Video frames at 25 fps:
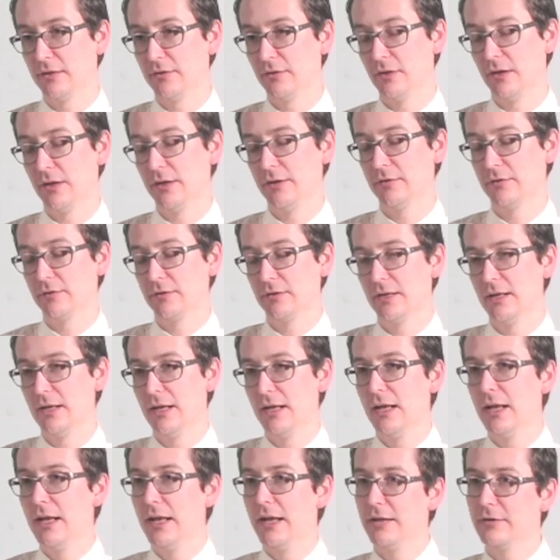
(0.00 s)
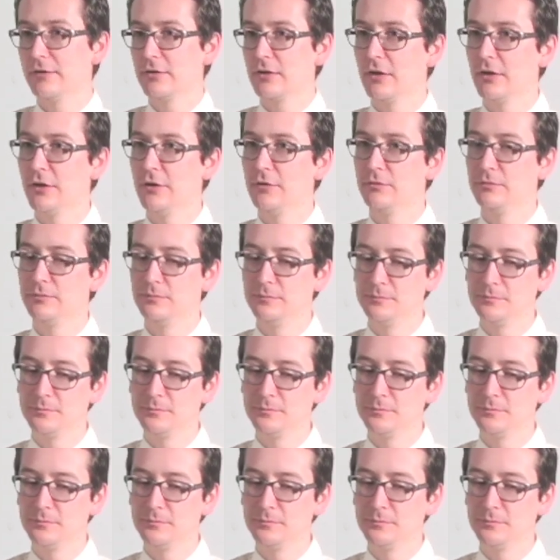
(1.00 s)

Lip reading: And so it's kind of